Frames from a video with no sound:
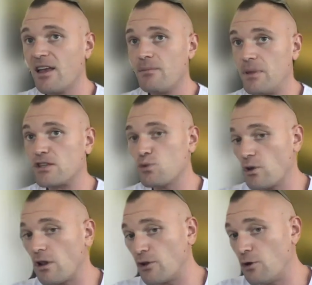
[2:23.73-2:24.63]
Mixed
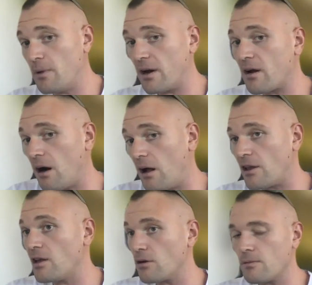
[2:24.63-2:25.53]
with a little bit of
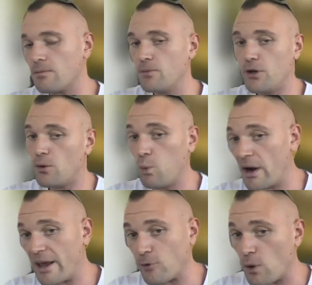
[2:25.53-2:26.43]
Kali or, you know,
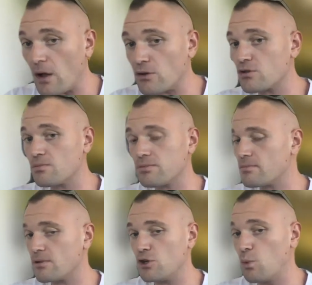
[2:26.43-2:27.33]
whatever else
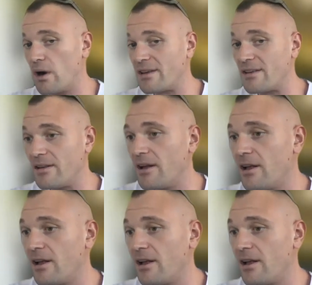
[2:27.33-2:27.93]
you want to,